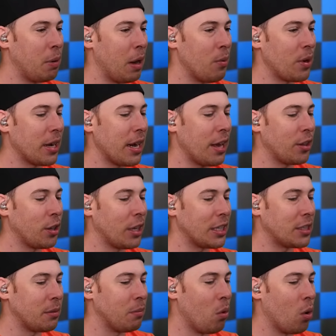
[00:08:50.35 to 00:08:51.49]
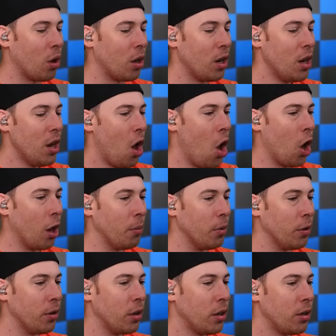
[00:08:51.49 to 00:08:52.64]
but we're gonna have to get some more
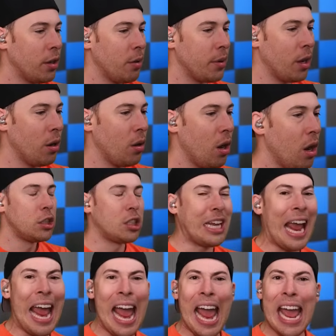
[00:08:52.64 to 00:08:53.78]
armor. There we go. Steve!